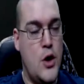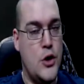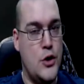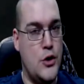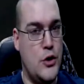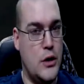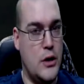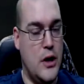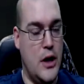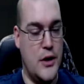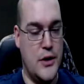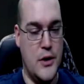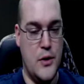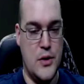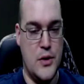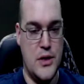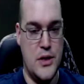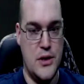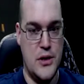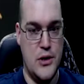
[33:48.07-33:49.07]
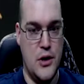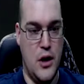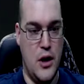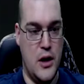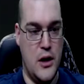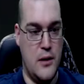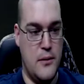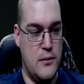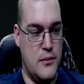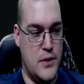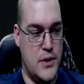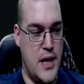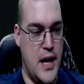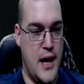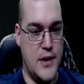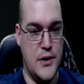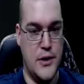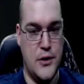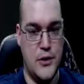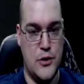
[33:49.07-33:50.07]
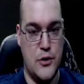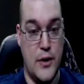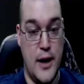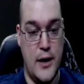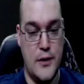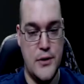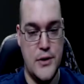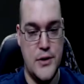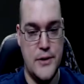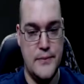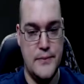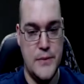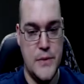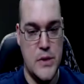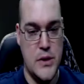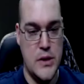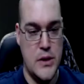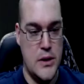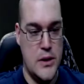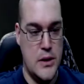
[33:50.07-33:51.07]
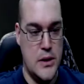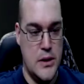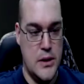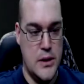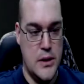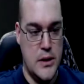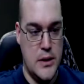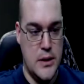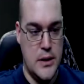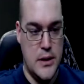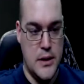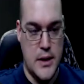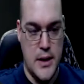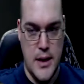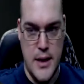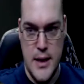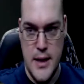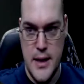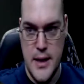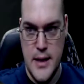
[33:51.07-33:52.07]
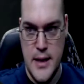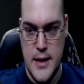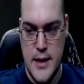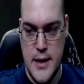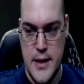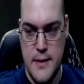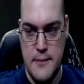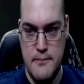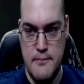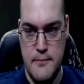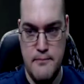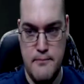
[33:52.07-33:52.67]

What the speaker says: Good luck noticing the dog tags on the ground. I